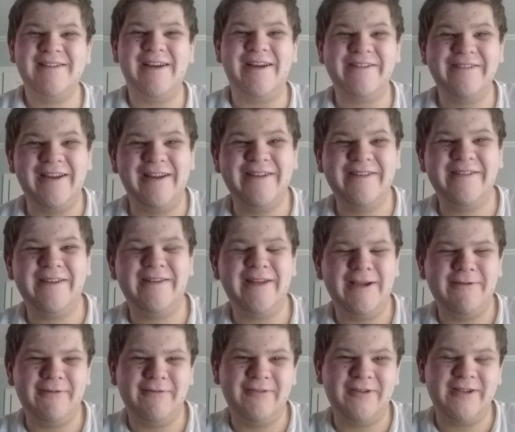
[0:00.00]
yes, that is the
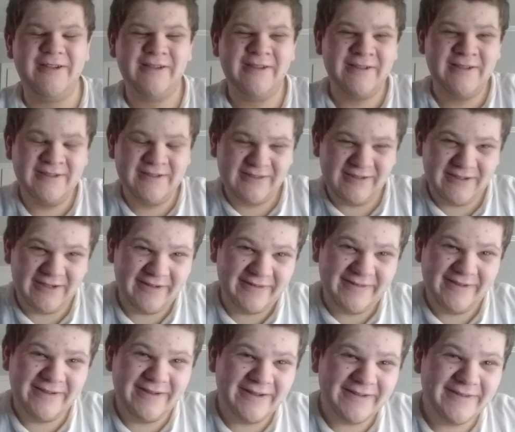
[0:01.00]
name of it. So yeah,
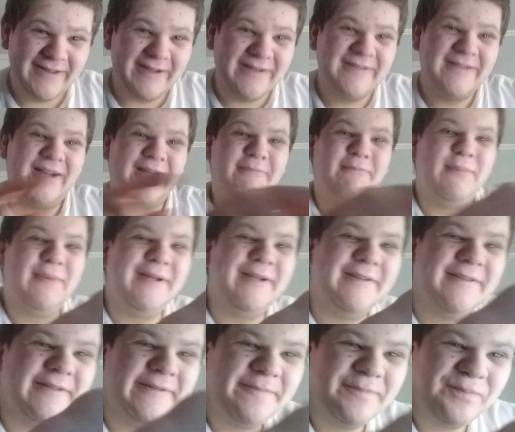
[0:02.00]
see you guys next time.
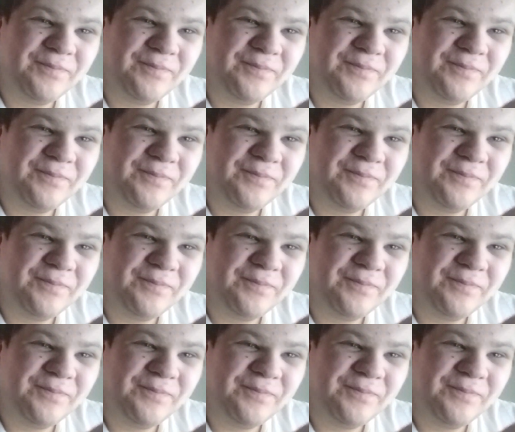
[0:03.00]
Peace.